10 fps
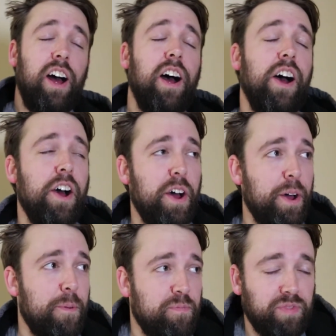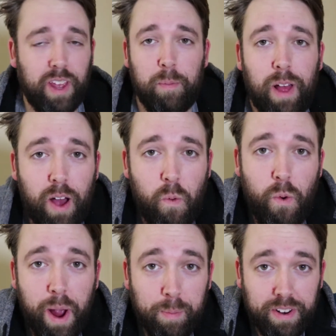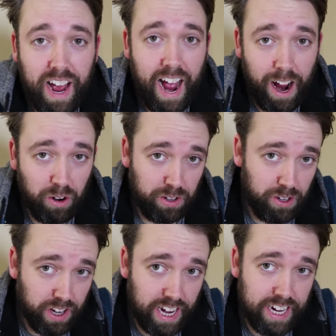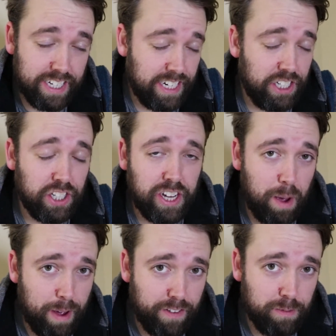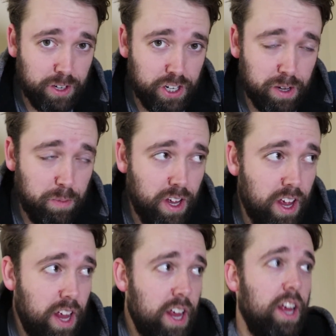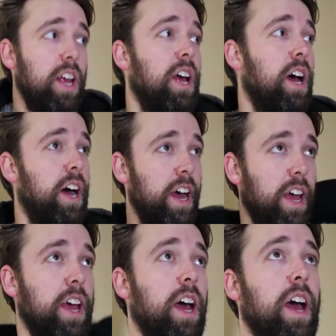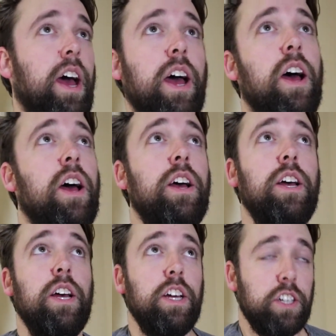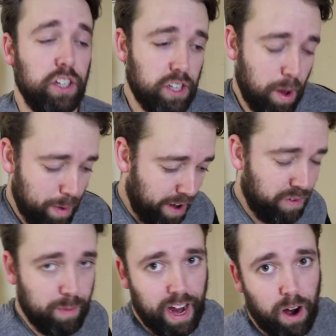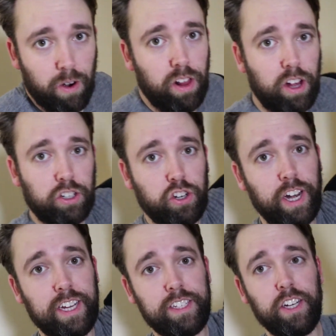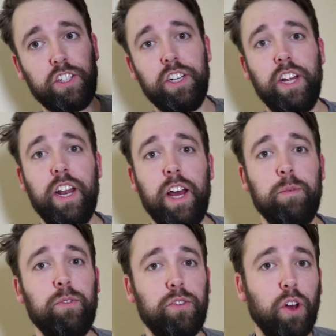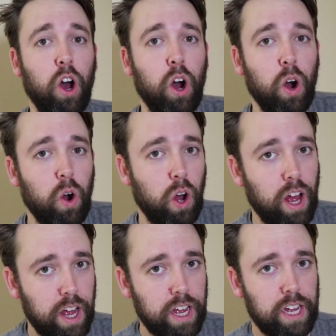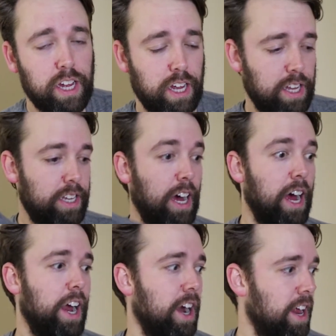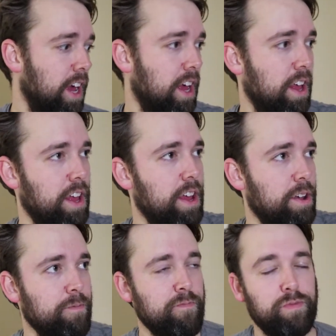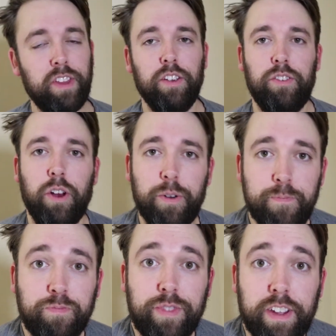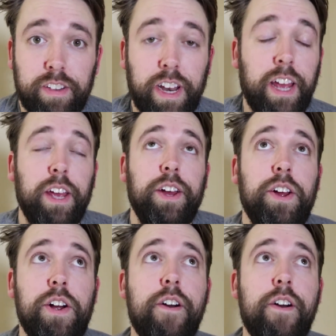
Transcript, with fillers: uh, I'm wiped out, you guys. I just got back from the gym. I just got back from an hour long training session and I'm so tired. So, today,